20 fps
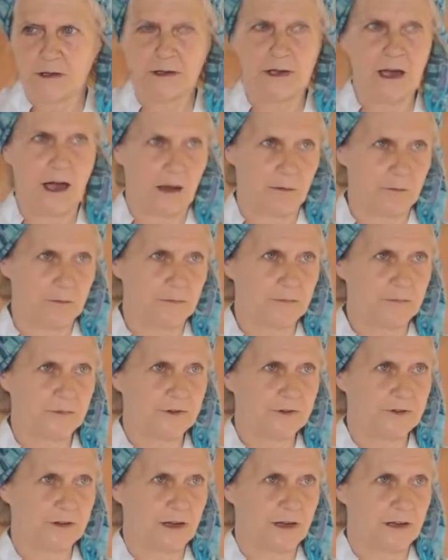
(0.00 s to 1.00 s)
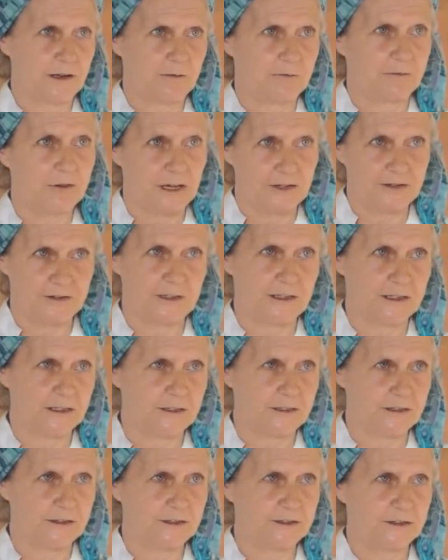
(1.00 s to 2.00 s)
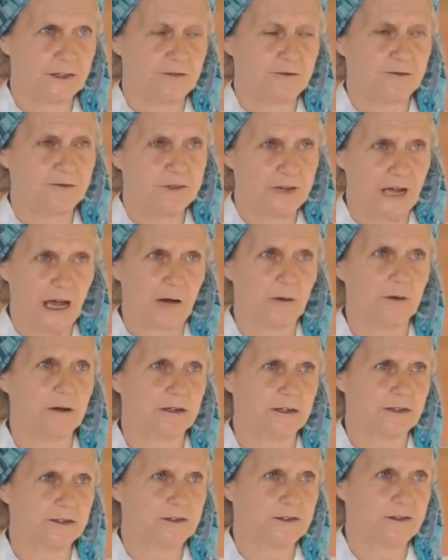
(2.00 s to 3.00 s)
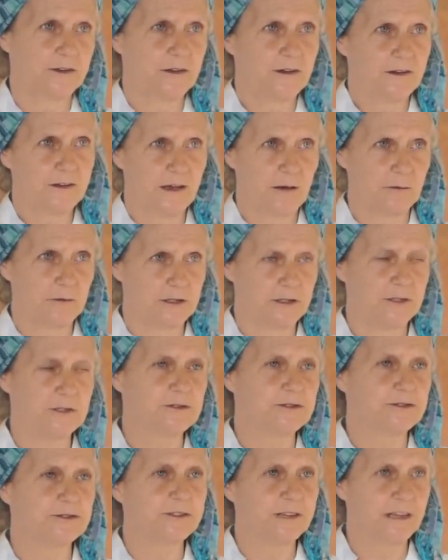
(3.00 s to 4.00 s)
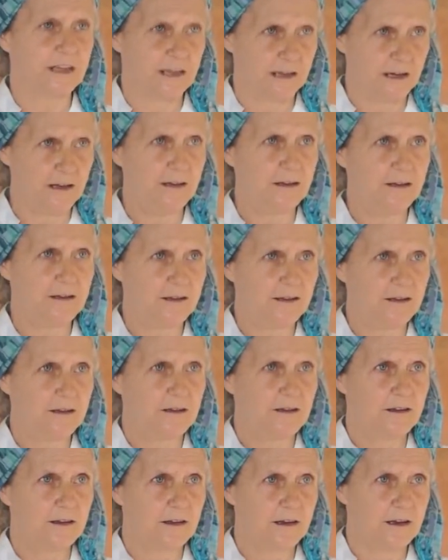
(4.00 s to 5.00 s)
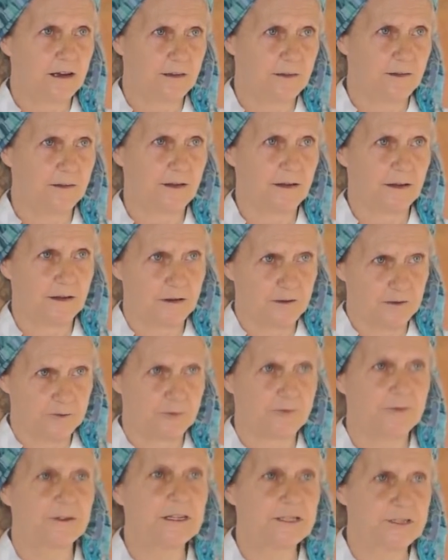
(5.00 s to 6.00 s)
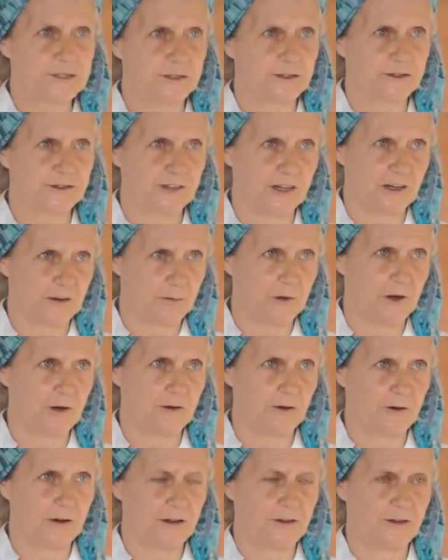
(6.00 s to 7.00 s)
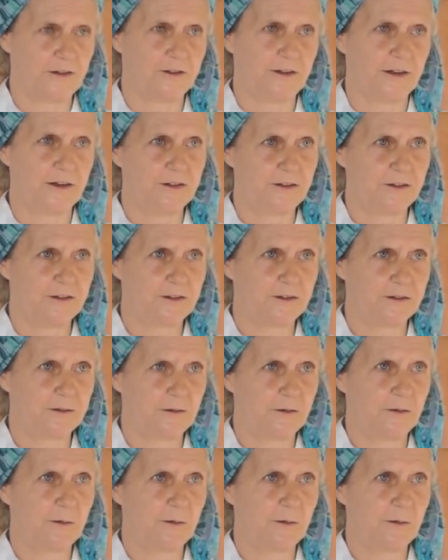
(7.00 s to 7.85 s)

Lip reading: gums and resins and flowers that were used here in the traditional ceremonial incense,